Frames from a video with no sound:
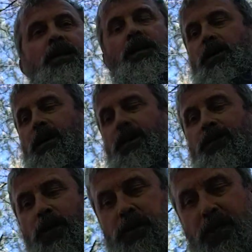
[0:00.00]
All right,
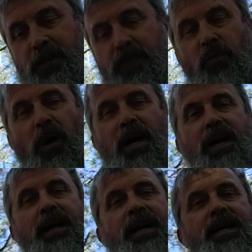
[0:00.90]
folks, this is
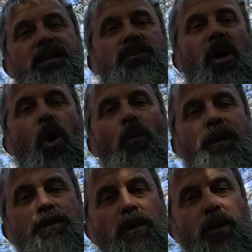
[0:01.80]
why it is
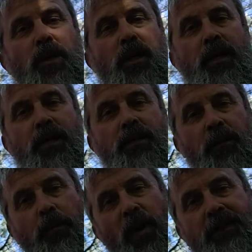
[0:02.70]
always good to
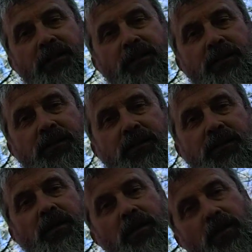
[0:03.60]
practice
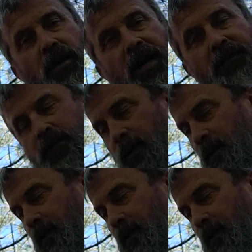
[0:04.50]
your craft.